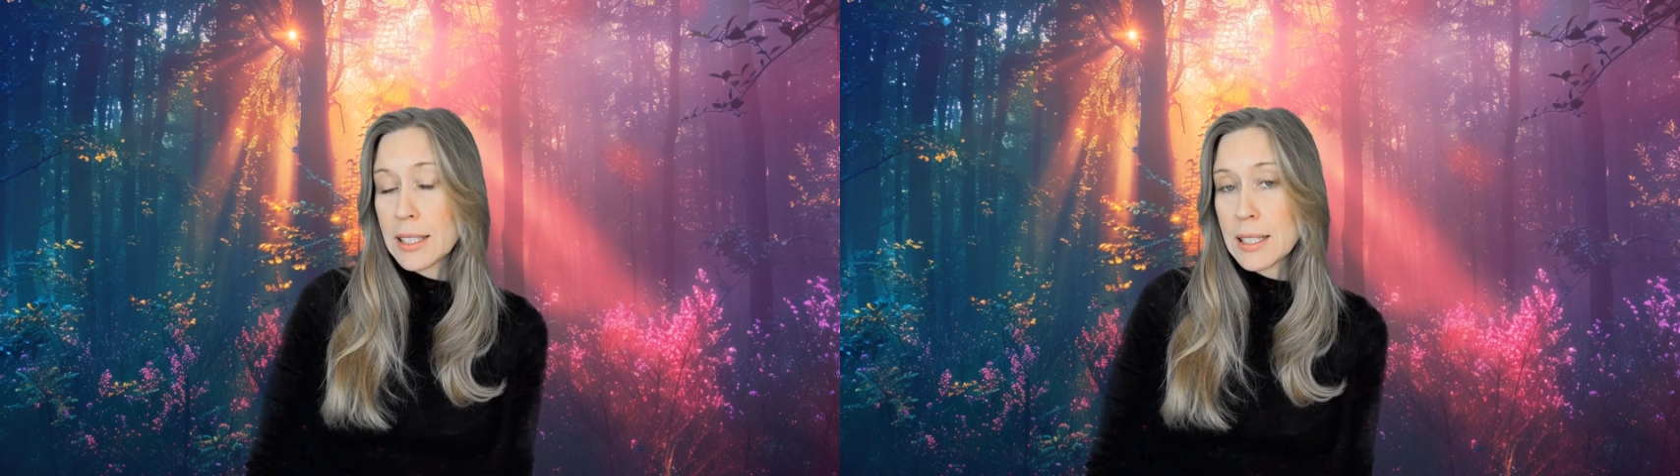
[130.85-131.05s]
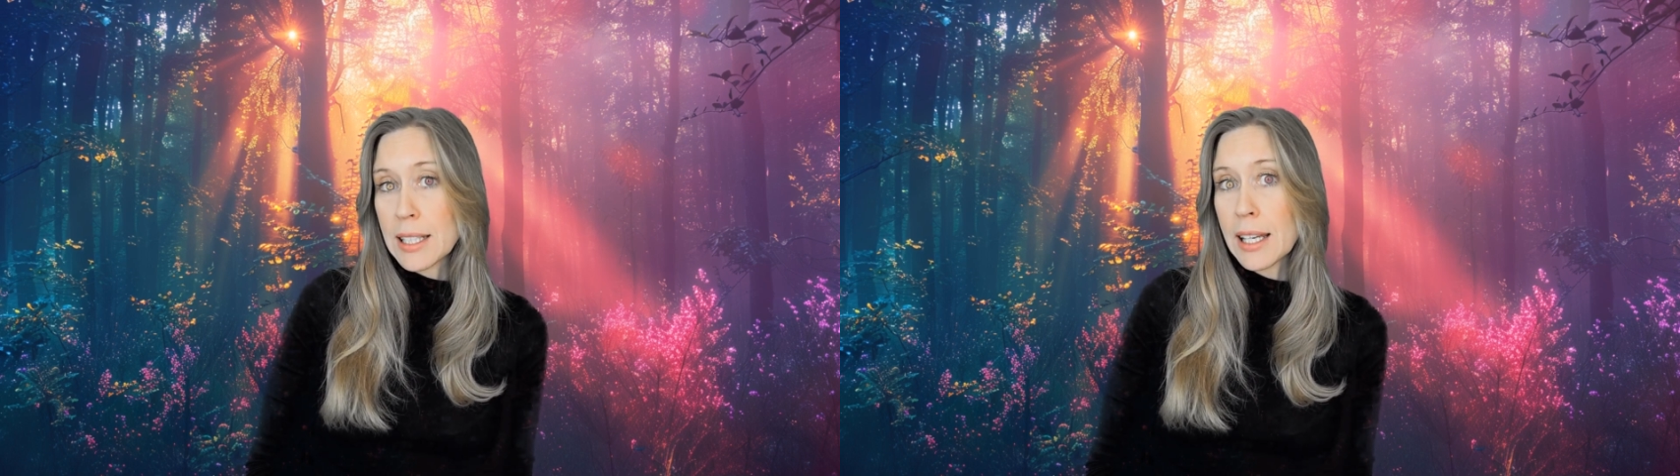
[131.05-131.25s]

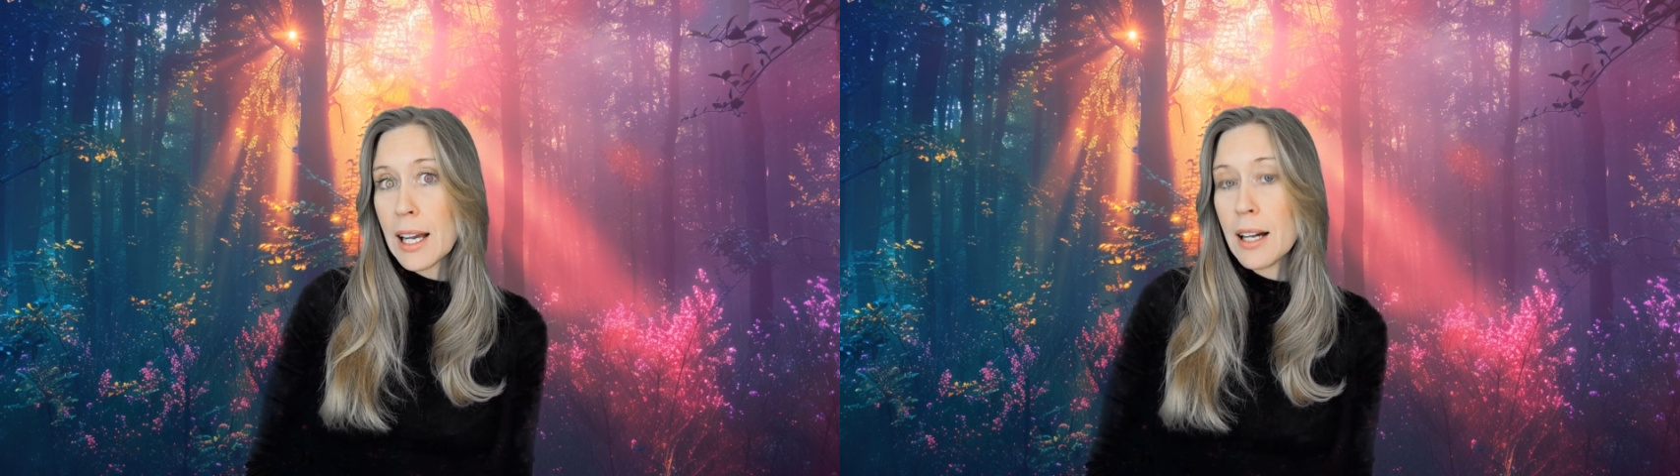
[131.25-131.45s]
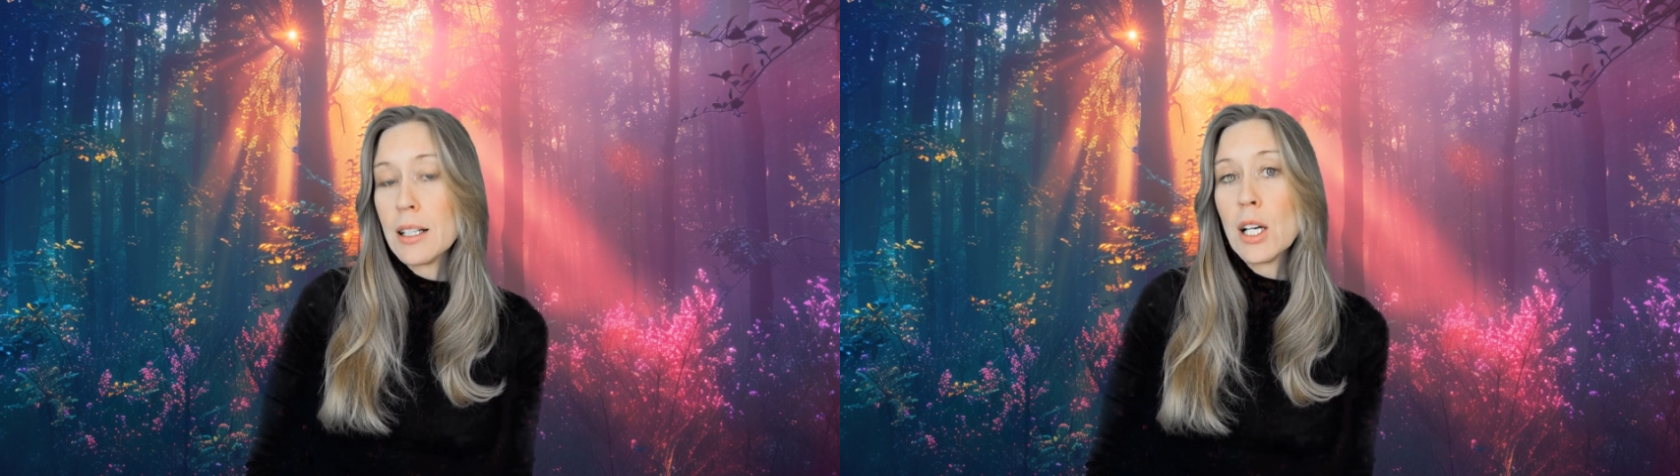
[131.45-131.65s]
in
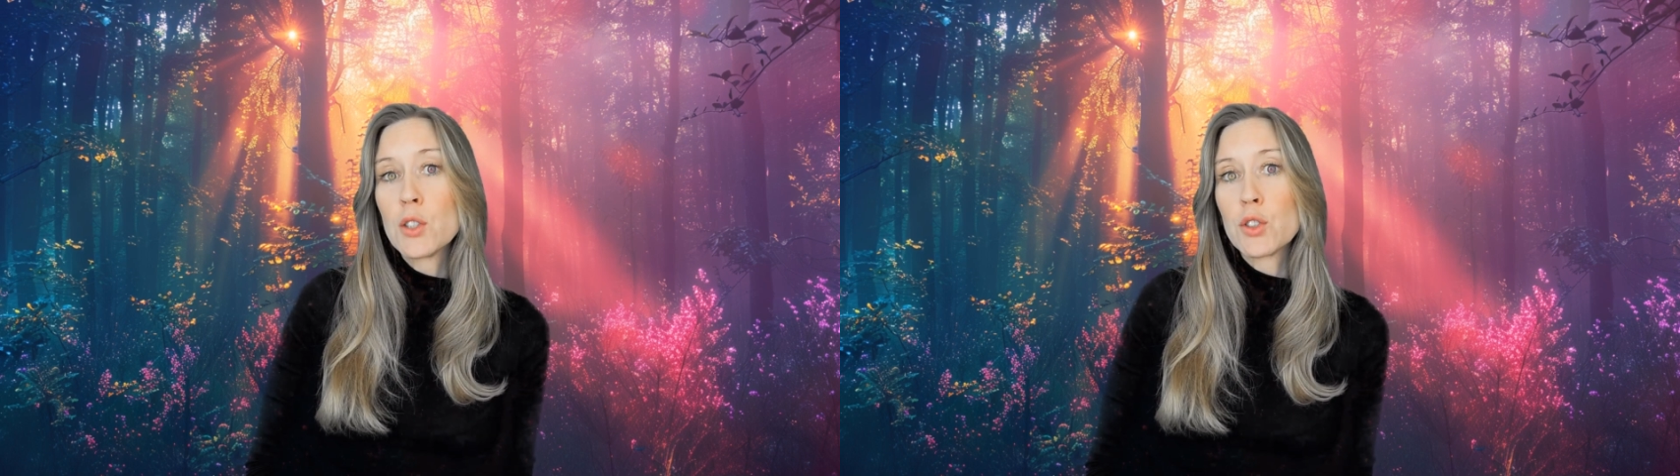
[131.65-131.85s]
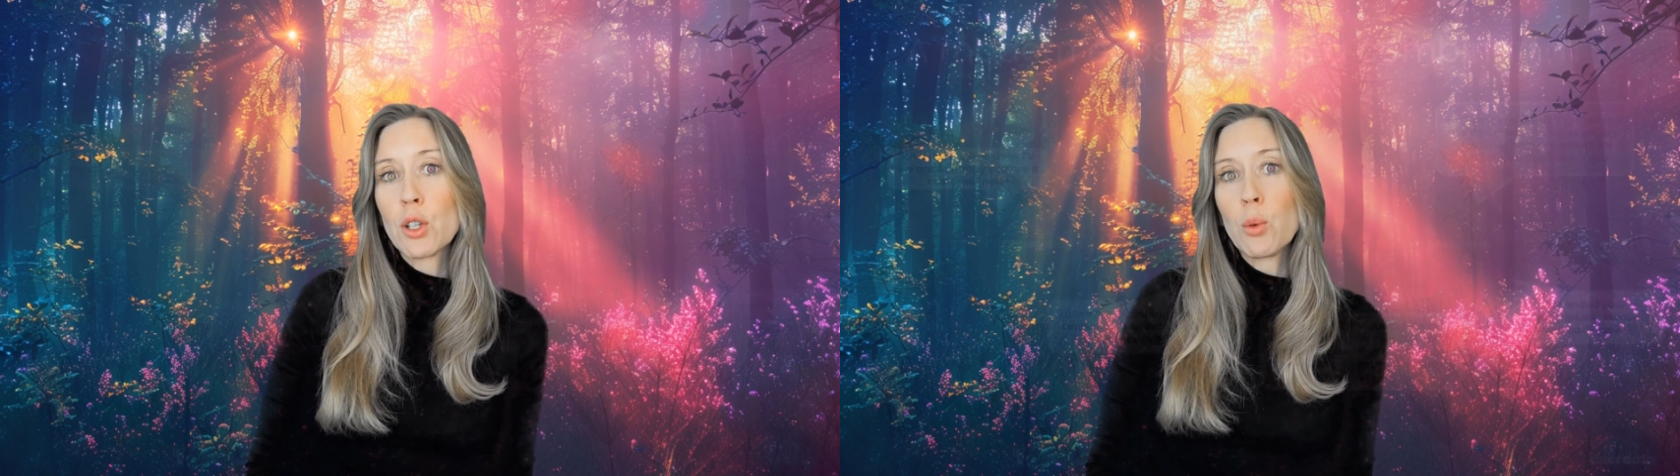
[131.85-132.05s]
data.
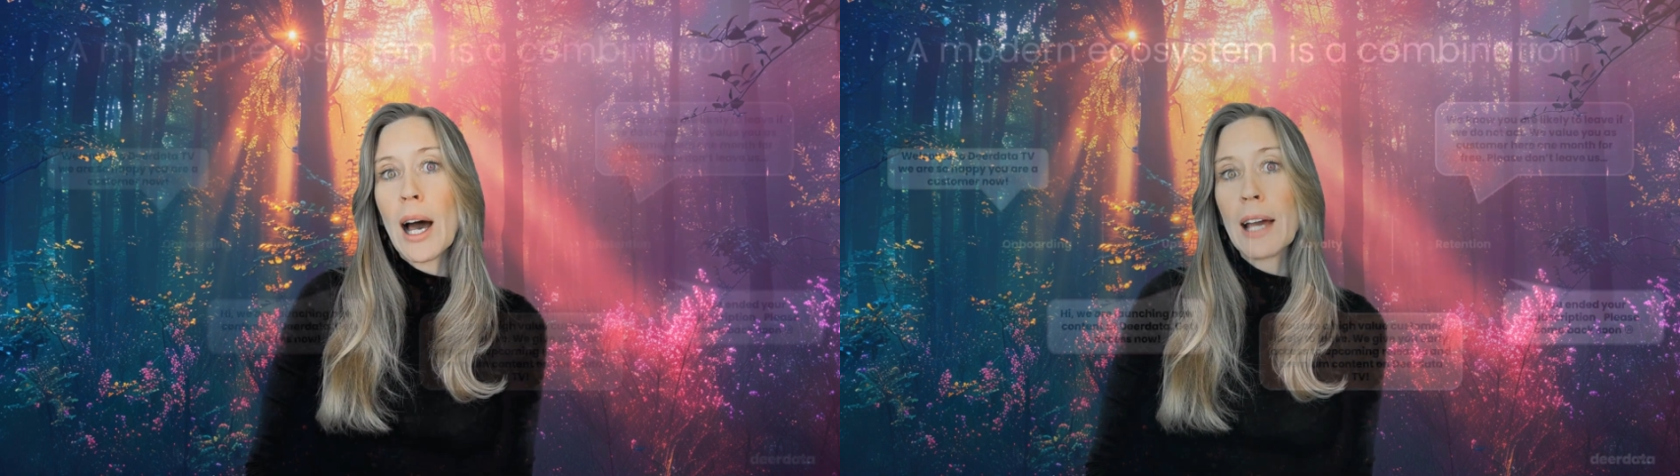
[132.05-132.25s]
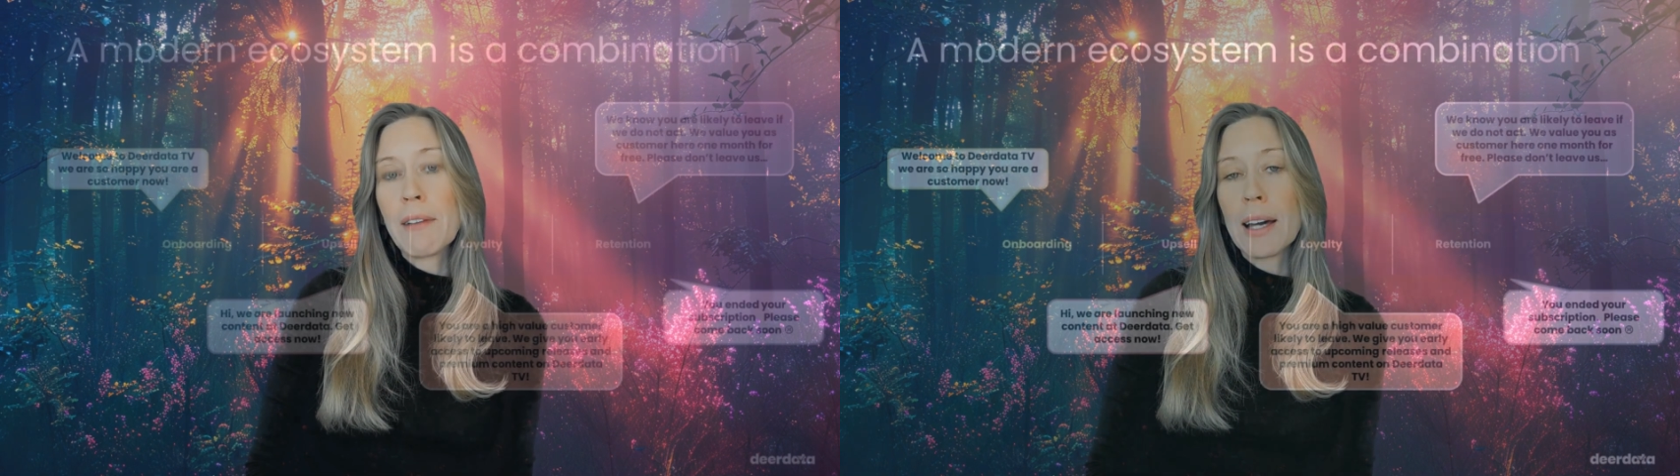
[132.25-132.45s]
So
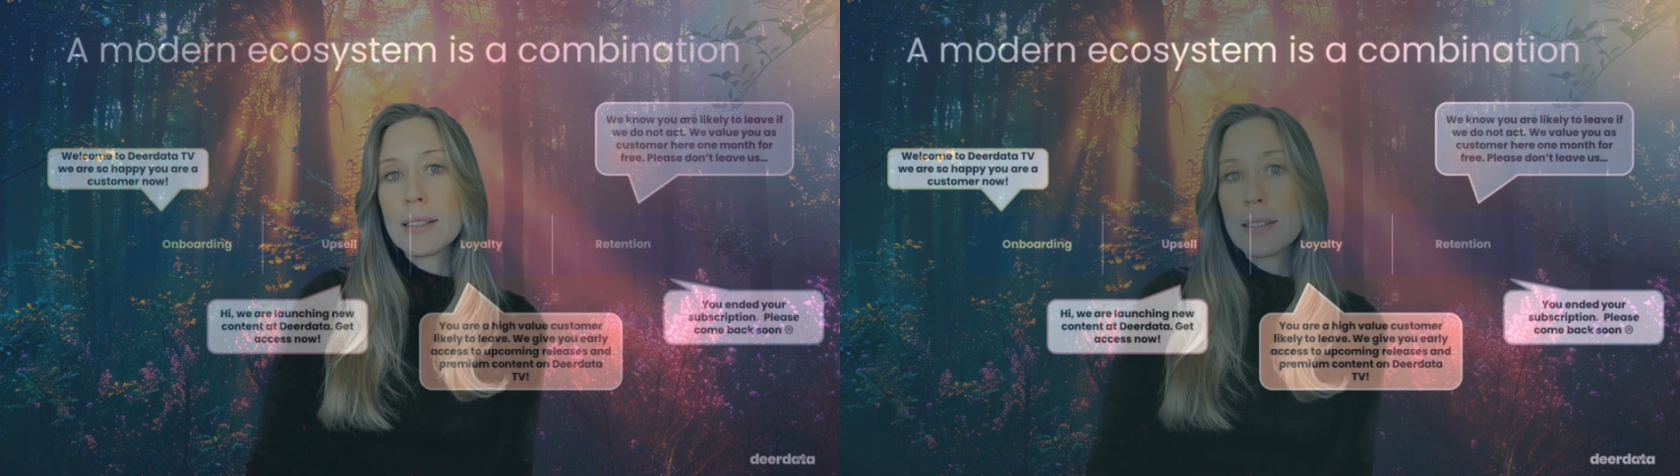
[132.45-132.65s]
I've added